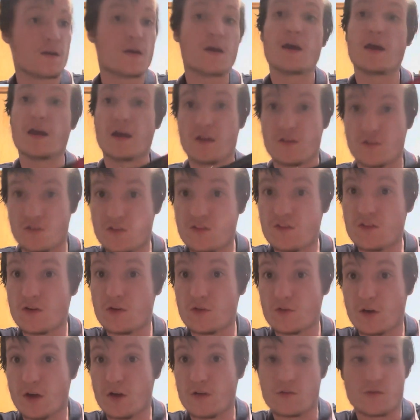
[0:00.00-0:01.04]
It still
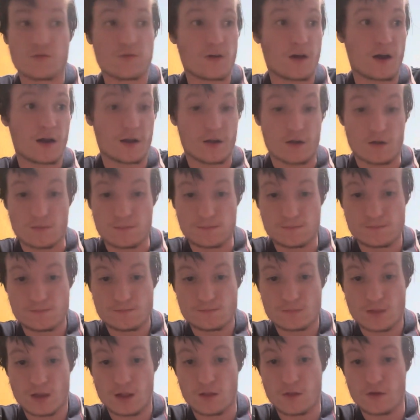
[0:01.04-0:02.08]
does fire.
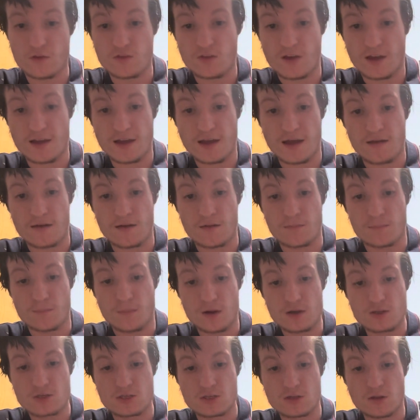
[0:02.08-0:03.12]
It looks like at a
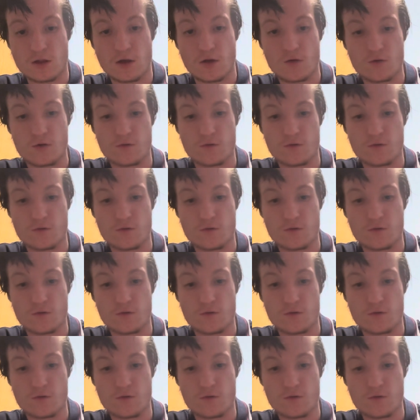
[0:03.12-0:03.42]
much lower